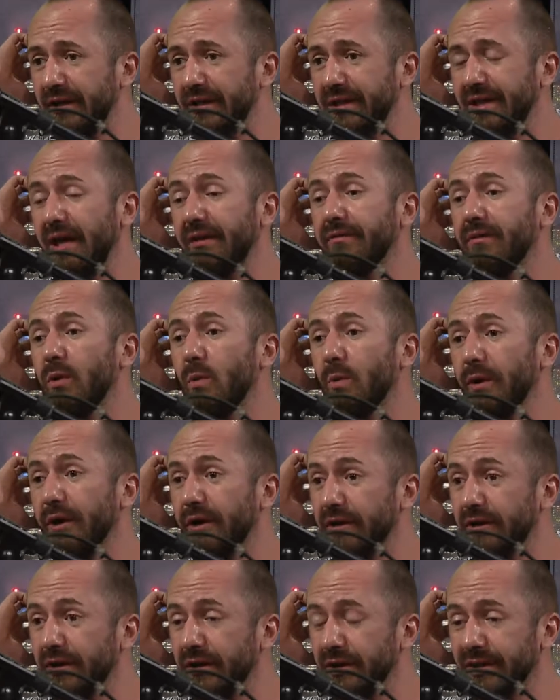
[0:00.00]

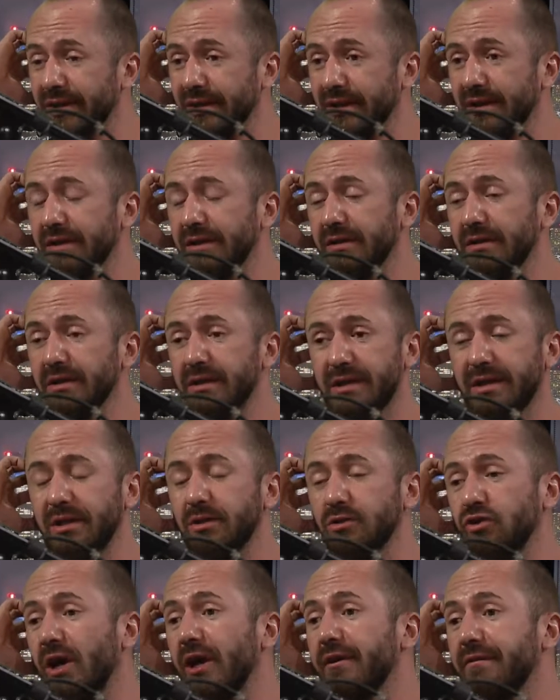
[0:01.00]
self-awareness, and still
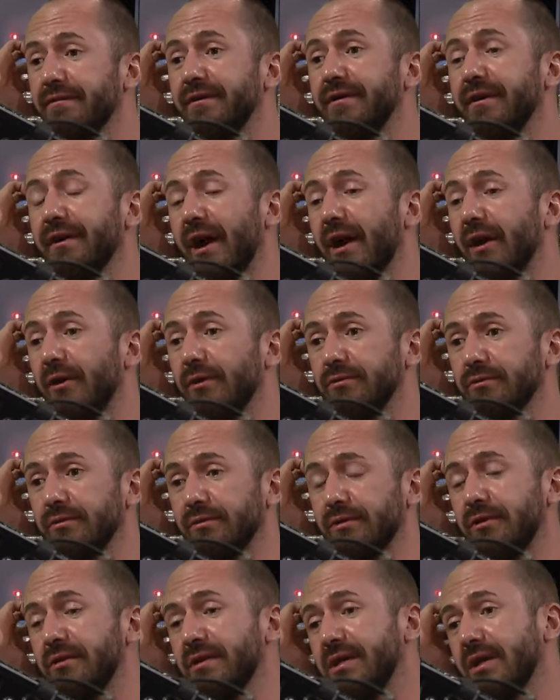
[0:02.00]
trying to figure out
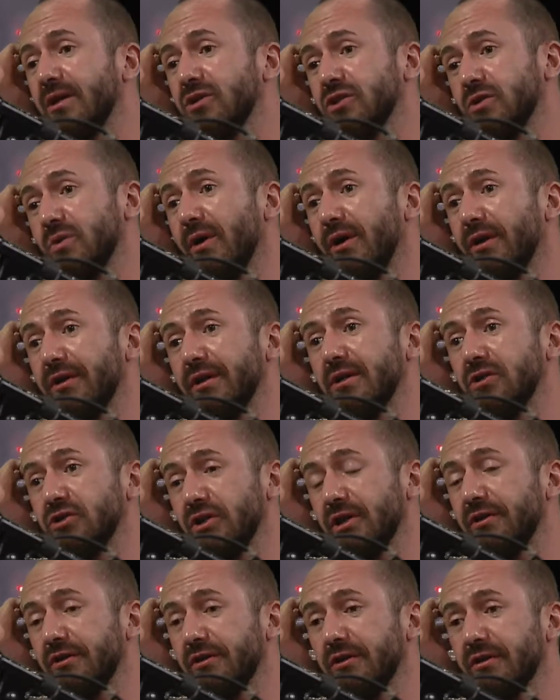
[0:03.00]
their sexuality and
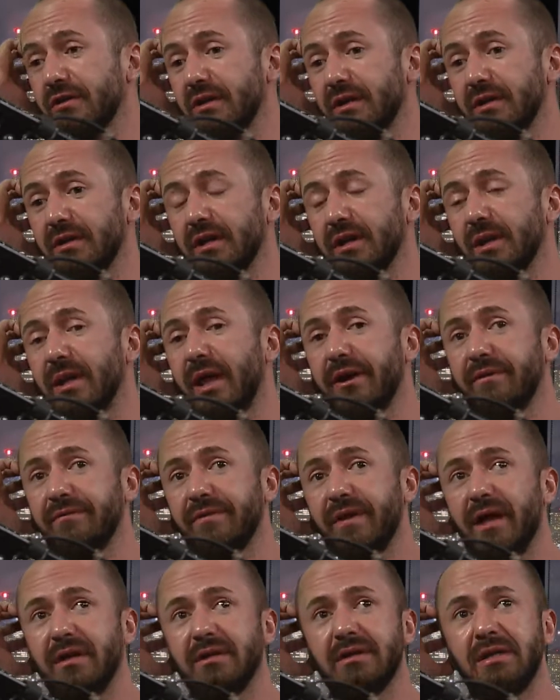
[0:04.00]
gender. And a lot of
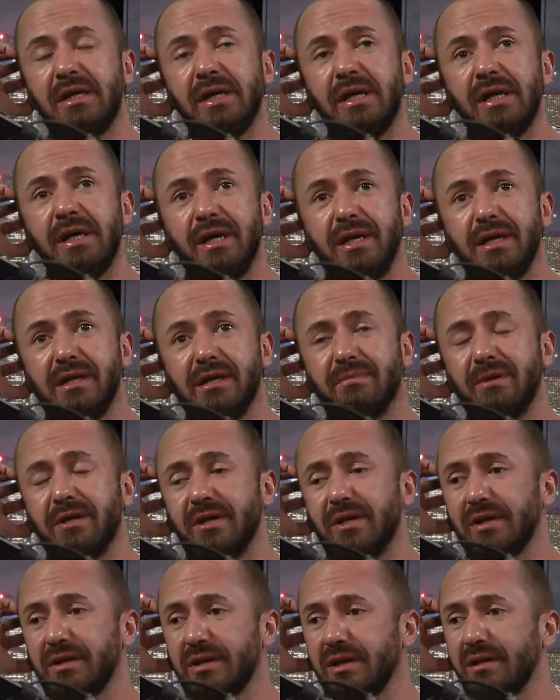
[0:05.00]
that is
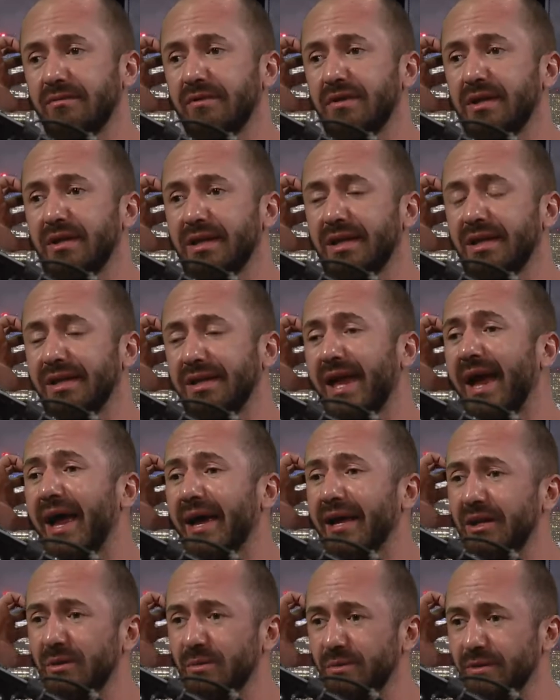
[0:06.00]
because of the
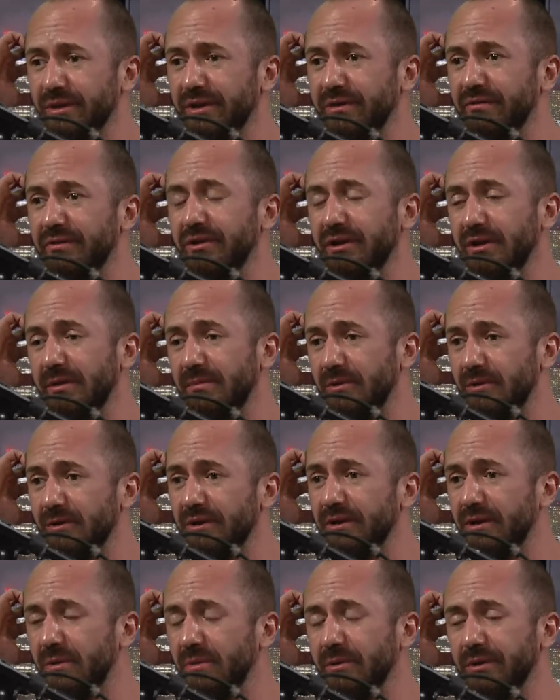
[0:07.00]
society we live in, the
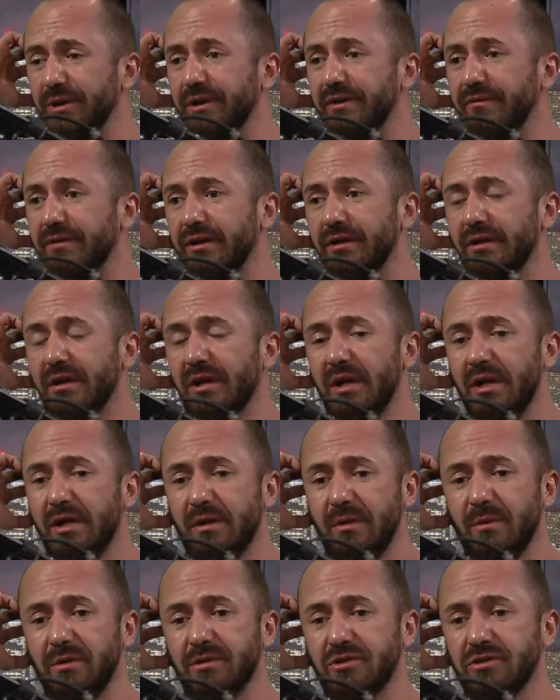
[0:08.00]
community we live in,
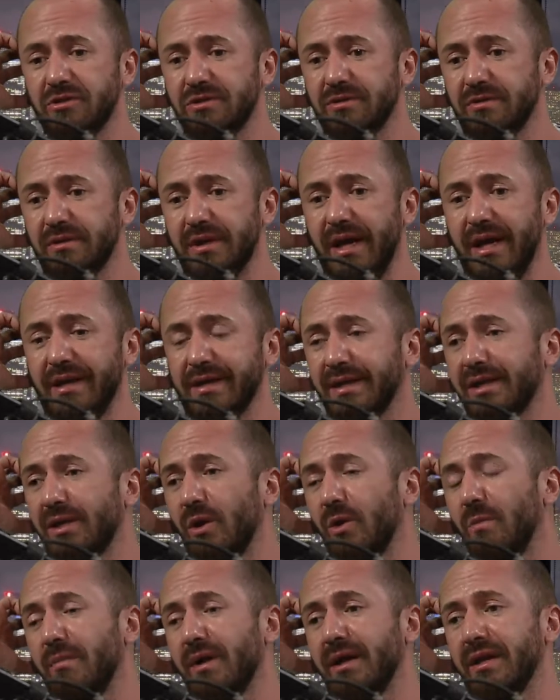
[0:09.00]
which has
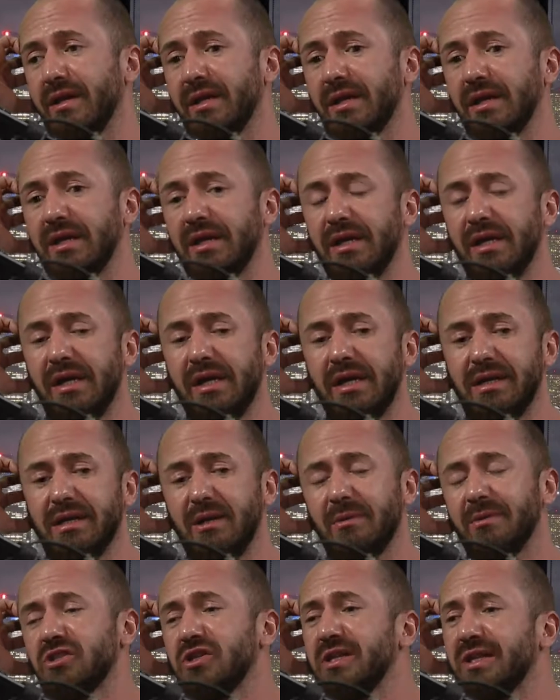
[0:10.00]
so
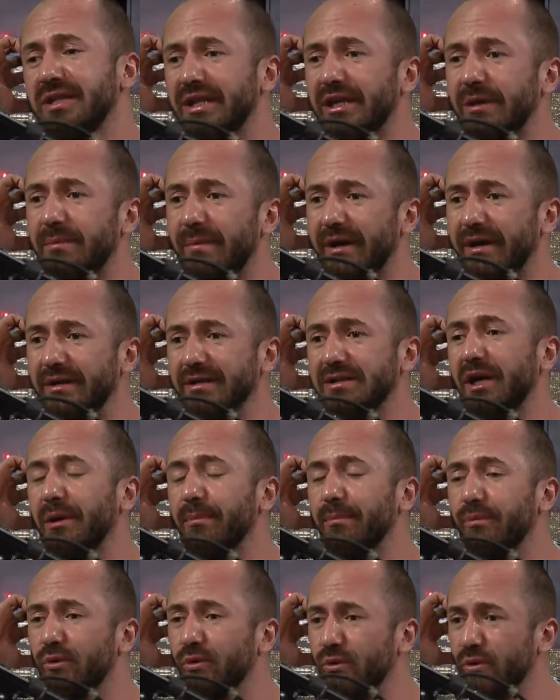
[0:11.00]
much stigma and
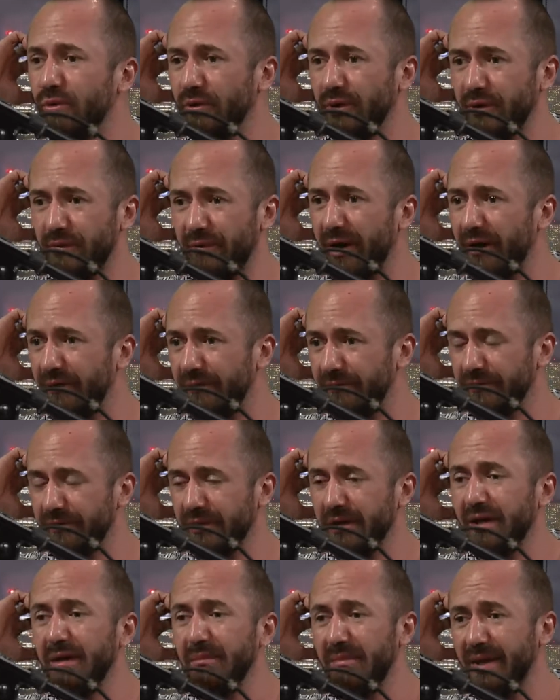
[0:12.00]
taboo around
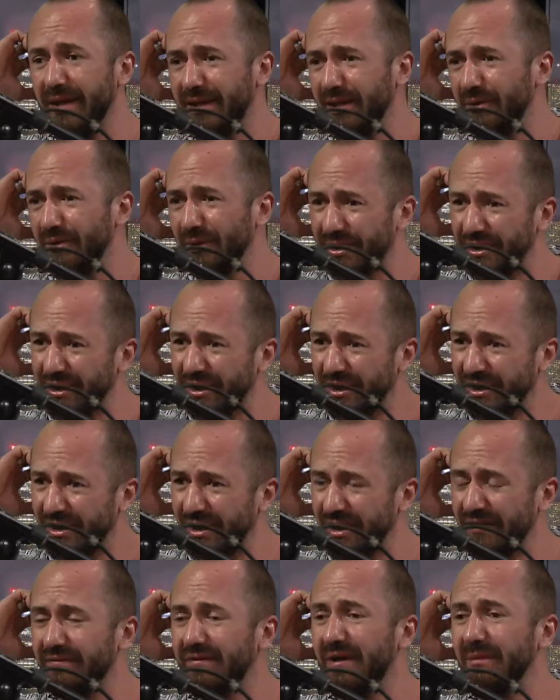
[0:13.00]

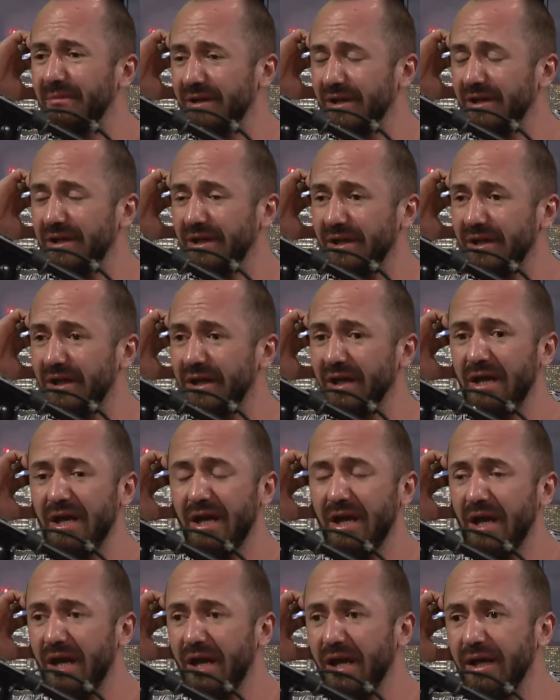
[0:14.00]
masculinity and femininity.
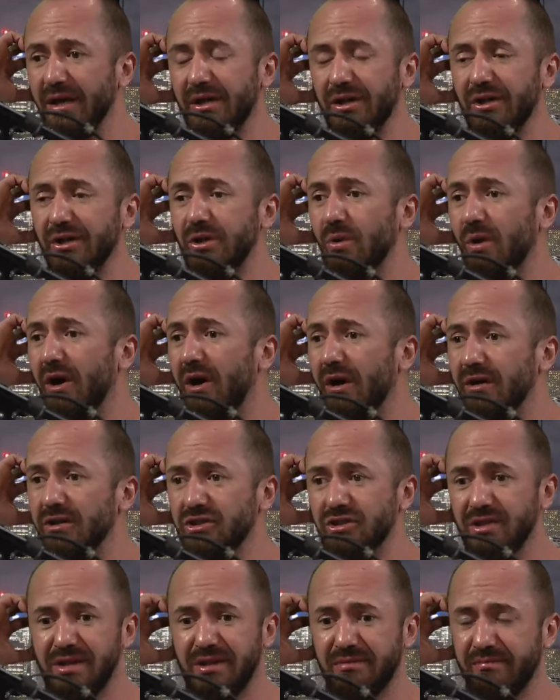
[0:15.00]
And here you are,
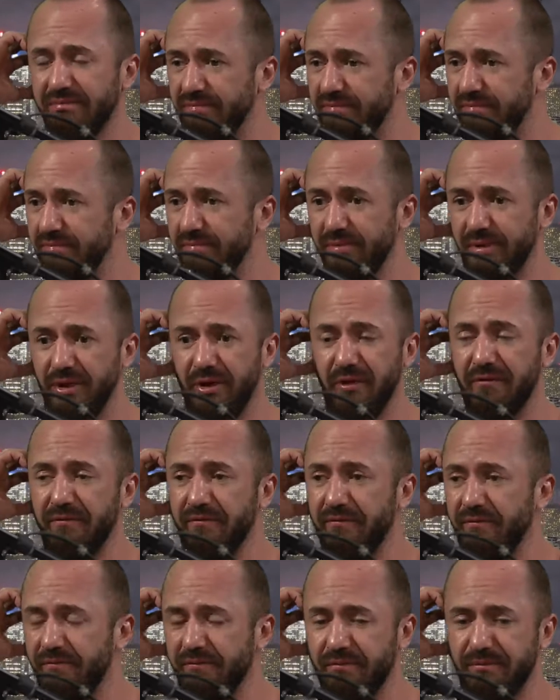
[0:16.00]
just
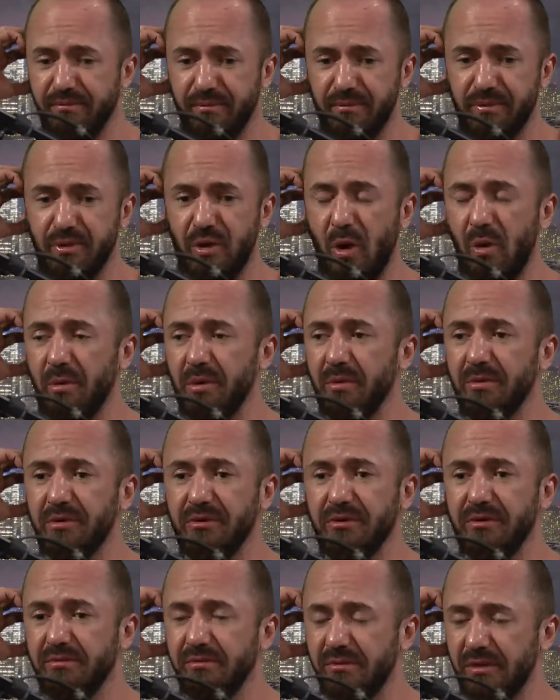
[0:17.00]
going with
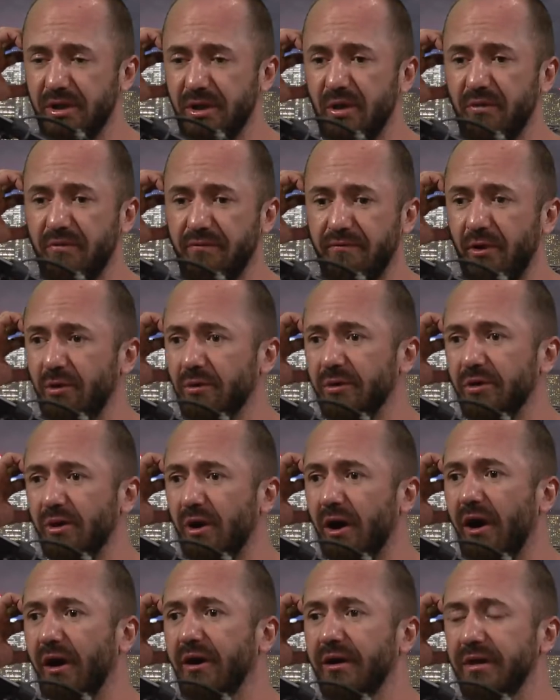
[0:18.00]
following your
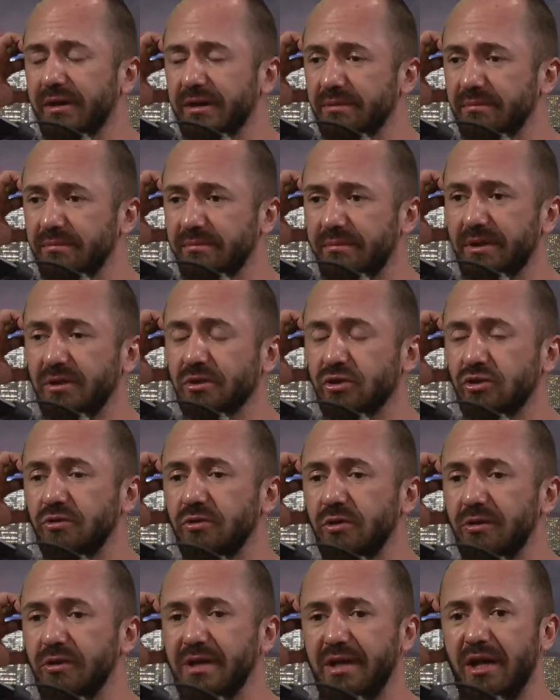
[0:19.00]
heart and being true
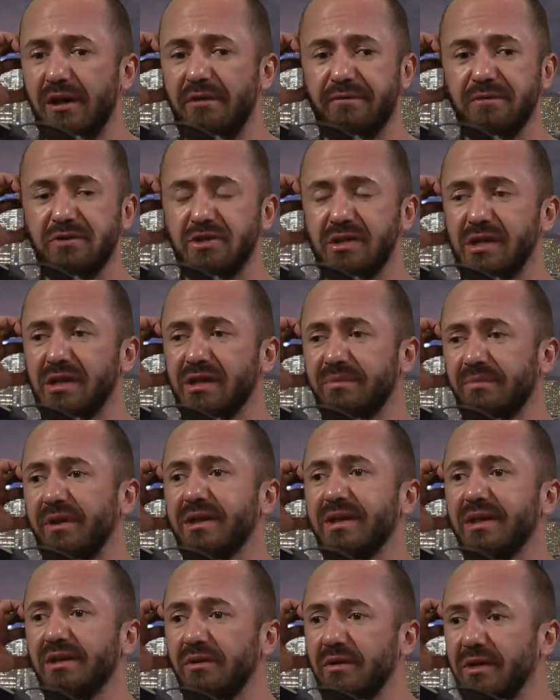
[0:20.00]
to yourself and just
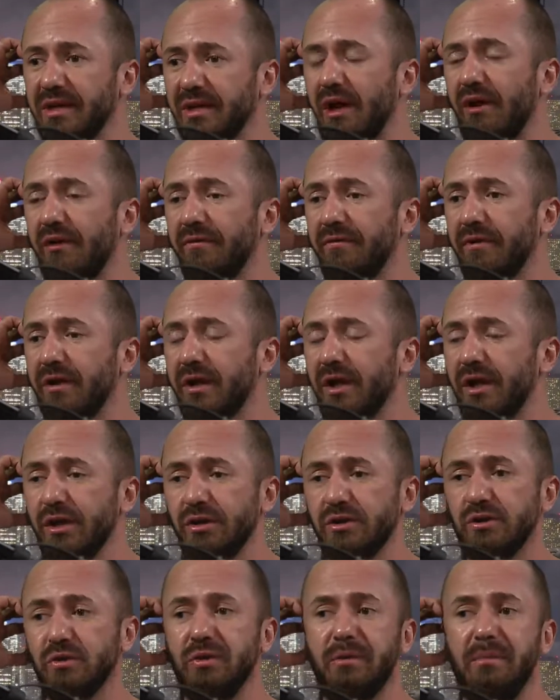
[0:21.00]
expressing yourself
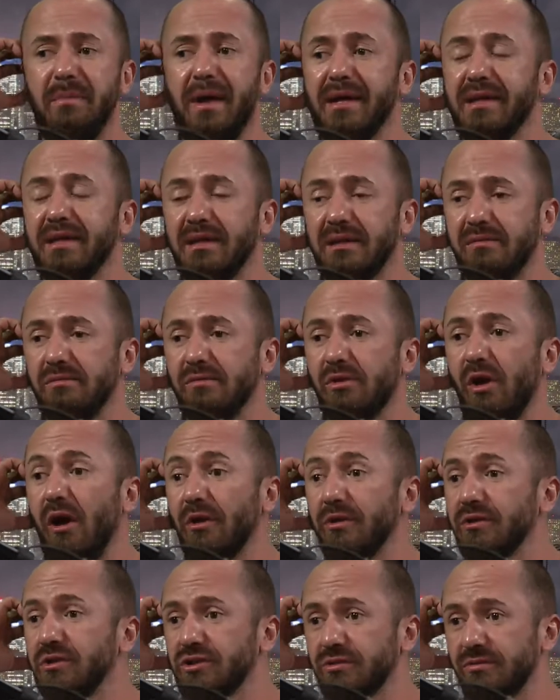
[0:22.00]
to the best
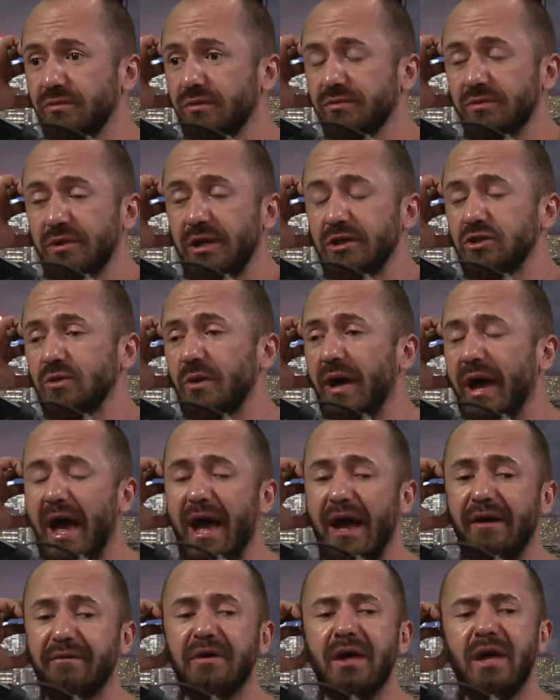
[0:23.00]
knowledge that you
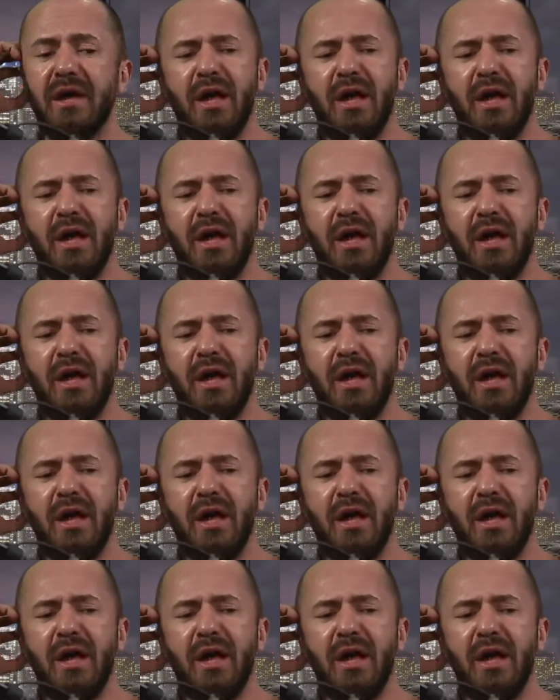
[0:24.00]
have.